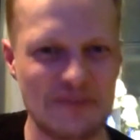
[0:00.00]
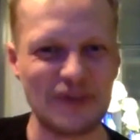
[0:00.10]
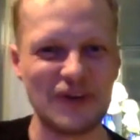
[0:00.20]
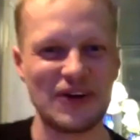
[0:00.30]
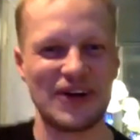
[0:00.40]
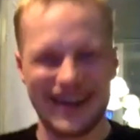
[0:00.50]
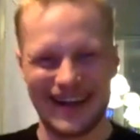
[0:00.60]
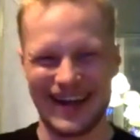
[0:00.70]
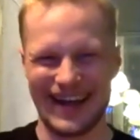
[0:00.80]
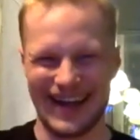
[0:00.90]
For
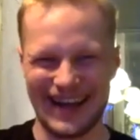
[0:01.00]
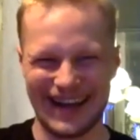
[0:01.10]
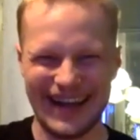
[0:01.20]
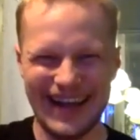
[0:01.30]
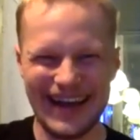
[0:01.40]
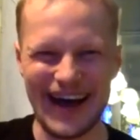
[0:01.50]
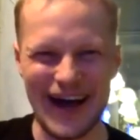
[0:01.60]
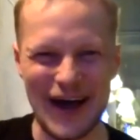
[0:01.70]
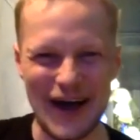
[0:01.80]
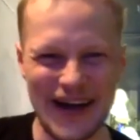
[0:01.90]
uh,
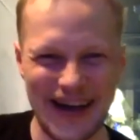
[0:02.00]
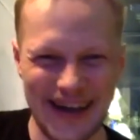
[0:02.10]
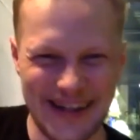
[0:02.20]
remember that